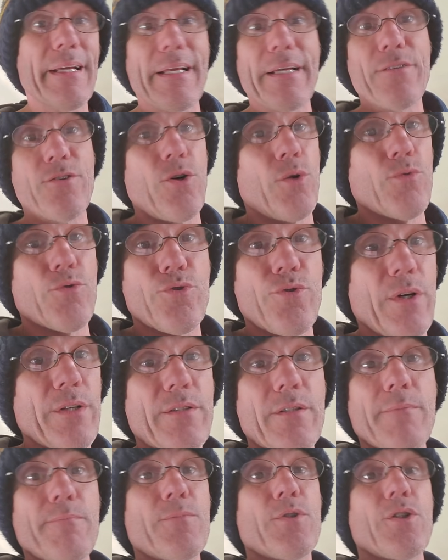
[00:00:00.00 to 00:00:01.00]
and I don't
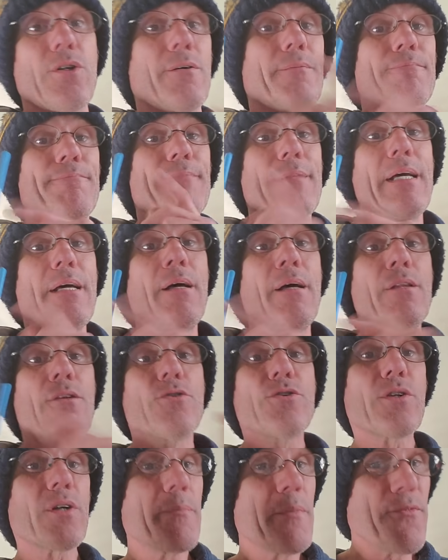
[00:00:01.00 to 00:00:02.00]
trust them, so
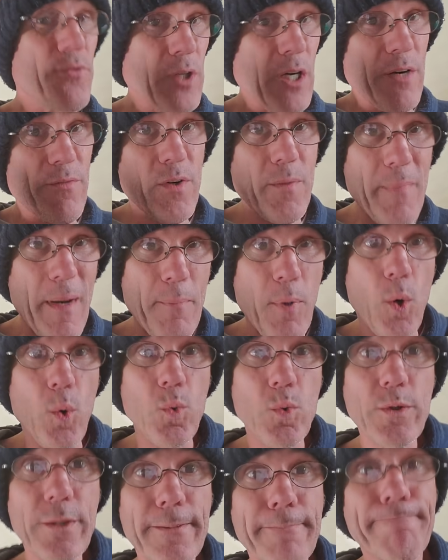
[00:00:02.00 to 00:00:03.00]
those are going to be for covering my
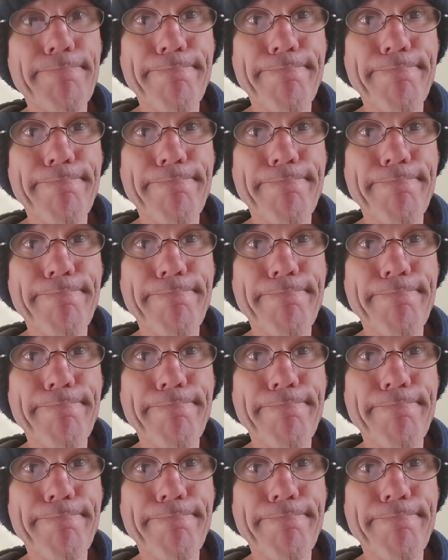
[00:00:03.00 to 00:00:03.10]
poles.